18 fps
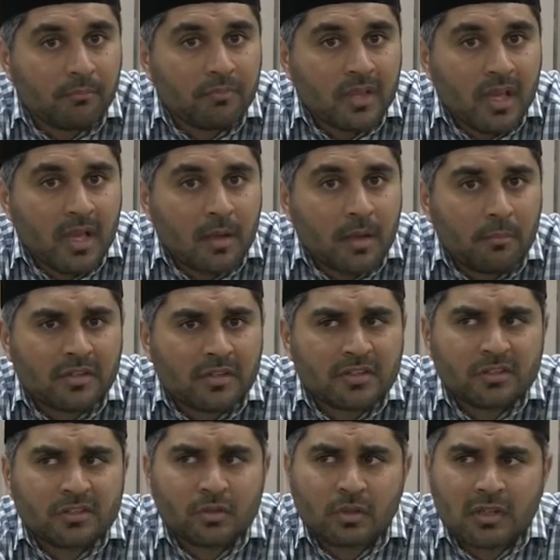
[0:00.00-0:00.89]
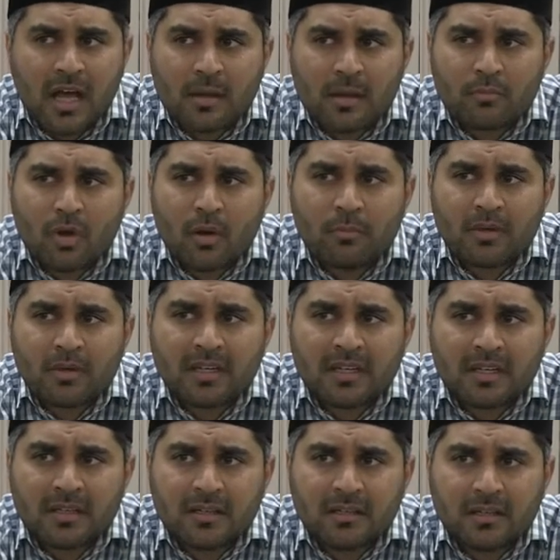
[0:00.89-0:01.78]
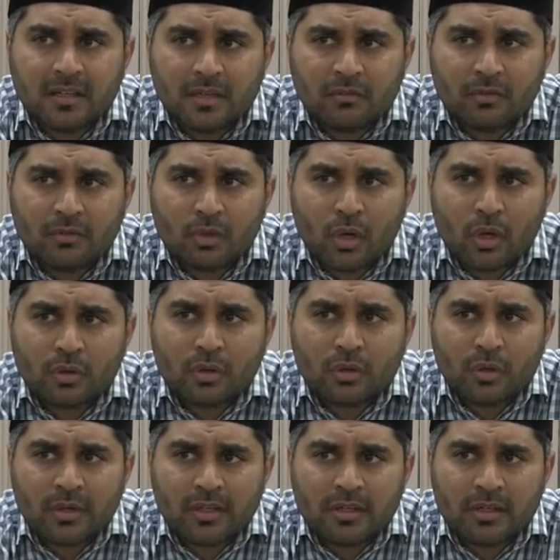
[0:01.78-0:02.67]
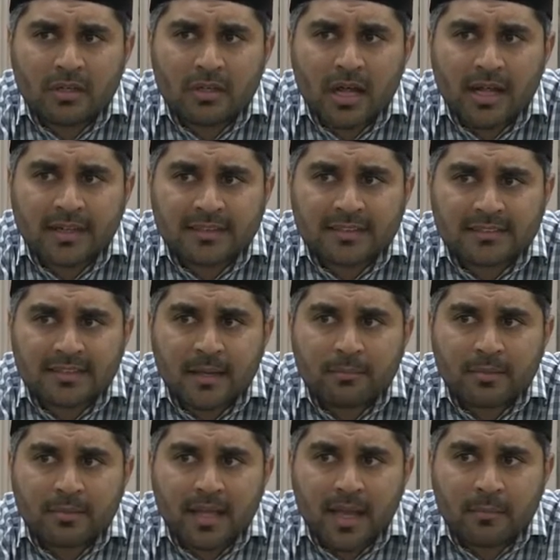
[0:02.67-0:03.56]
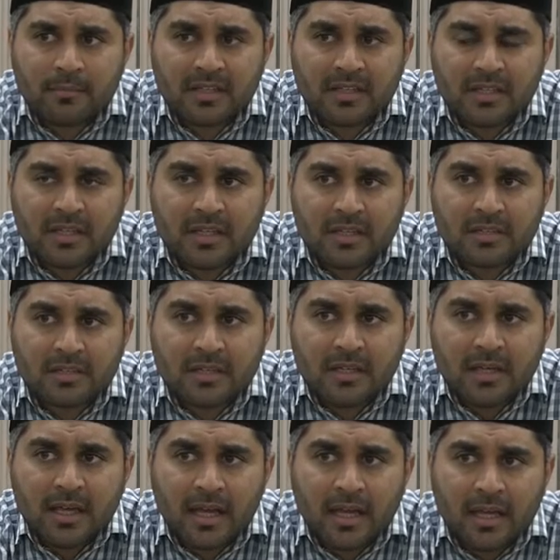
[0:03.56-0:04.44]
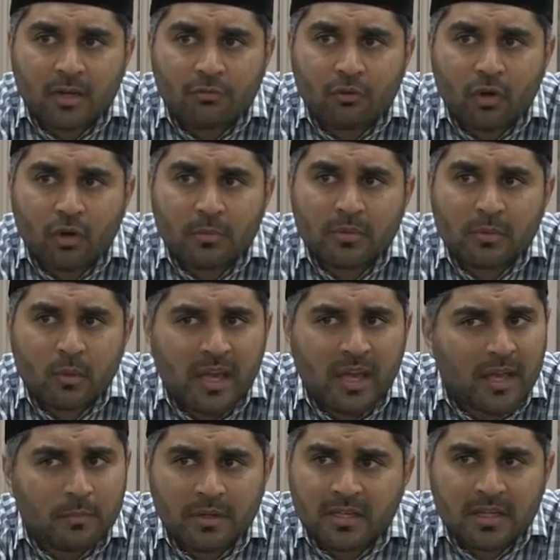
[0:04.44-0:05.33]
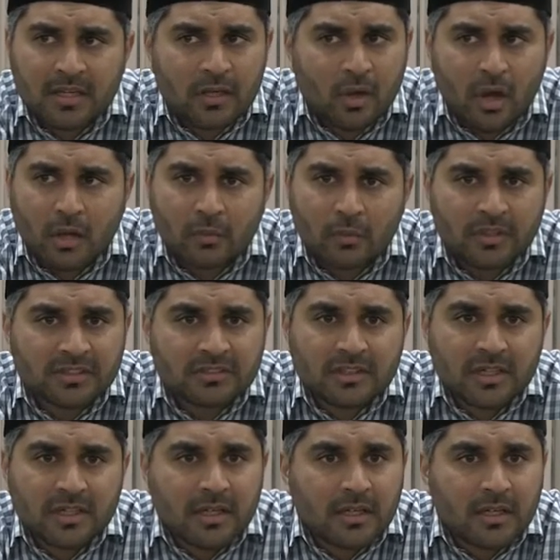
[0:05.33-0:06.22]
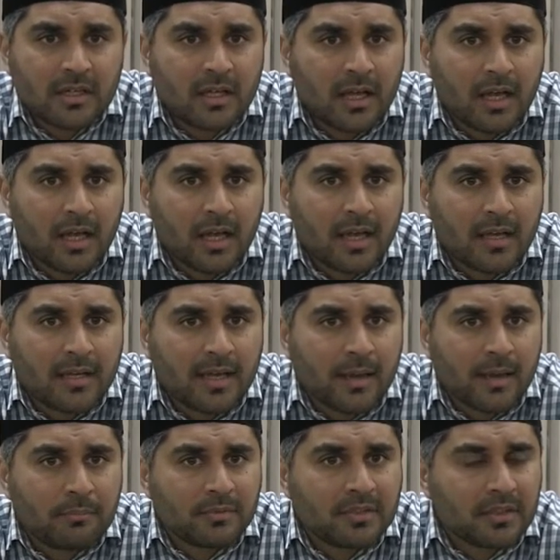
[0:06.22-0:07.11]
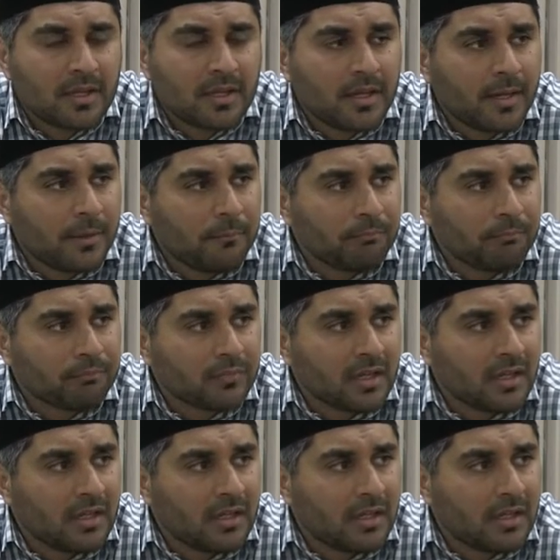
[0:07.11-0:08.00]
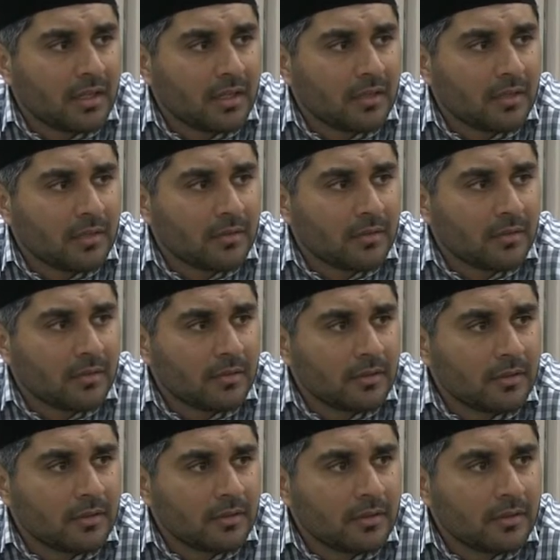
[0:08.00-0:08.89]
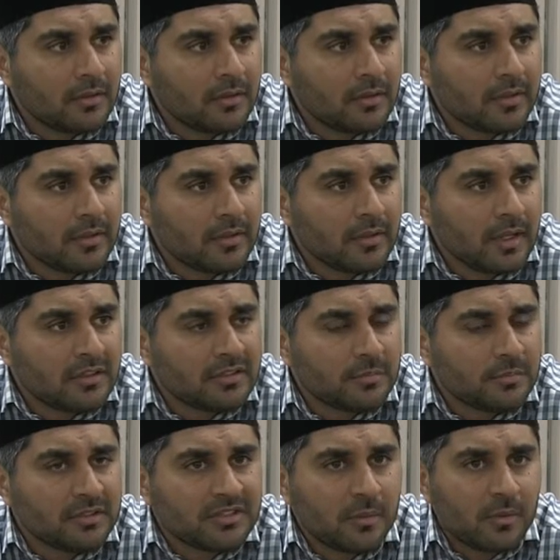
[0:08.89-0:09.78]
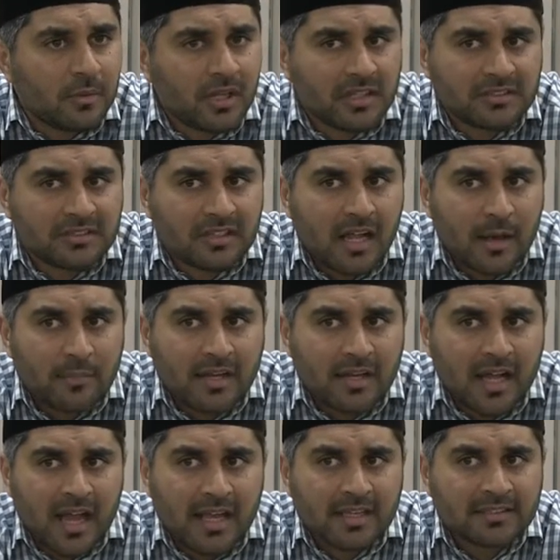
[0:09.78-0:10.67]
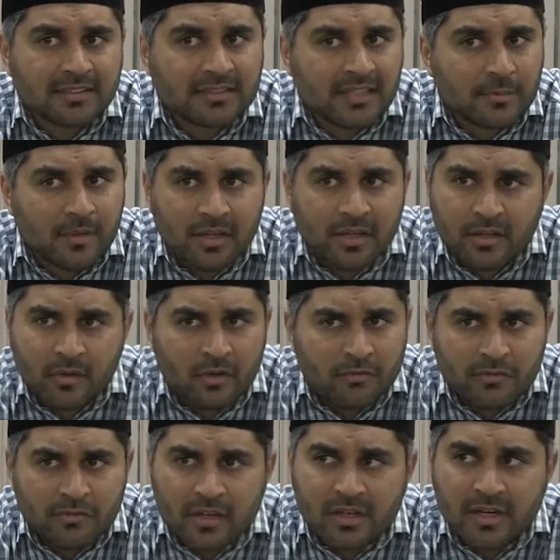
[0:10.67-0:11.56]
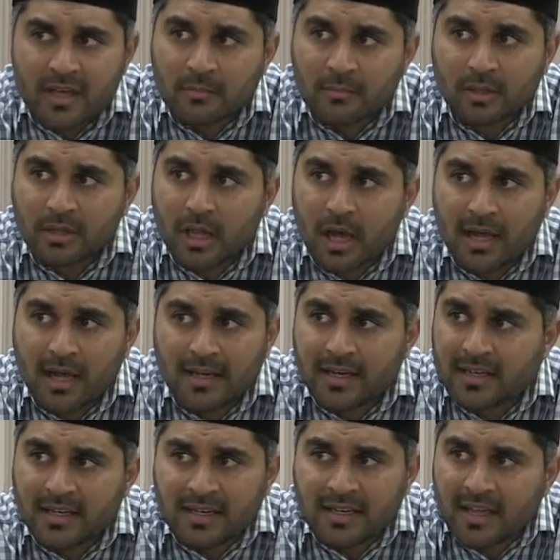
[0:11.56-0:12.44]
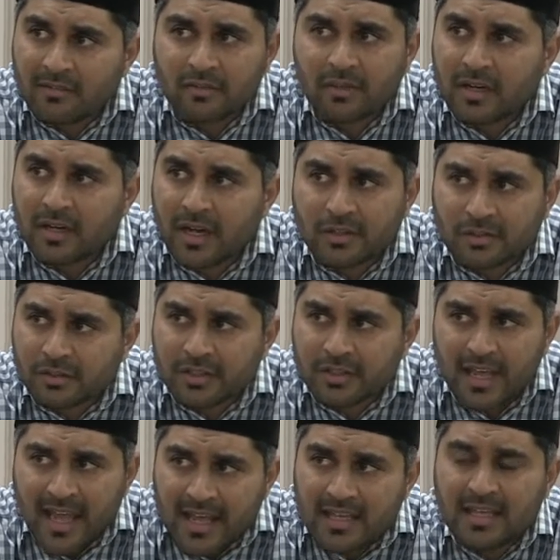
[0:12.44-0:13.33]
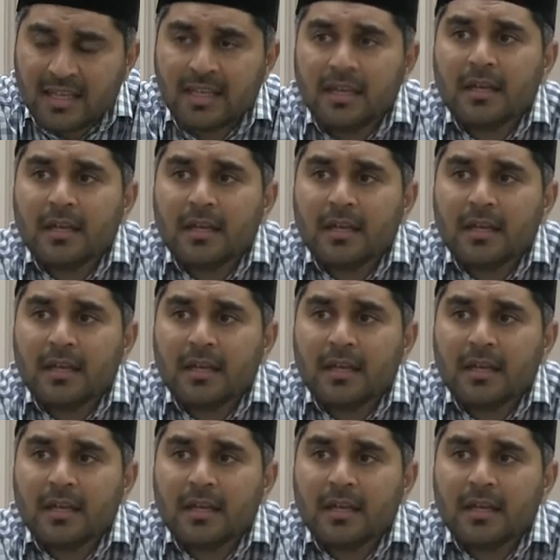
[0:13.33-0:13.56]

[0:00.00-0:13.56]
Mirza Sultan Muhammad, although he did not accept Ahmadiyyat in a formal way, but he always kept Hazrat Masih Maud in high esteem, and he revered him a lot, and he never uttered any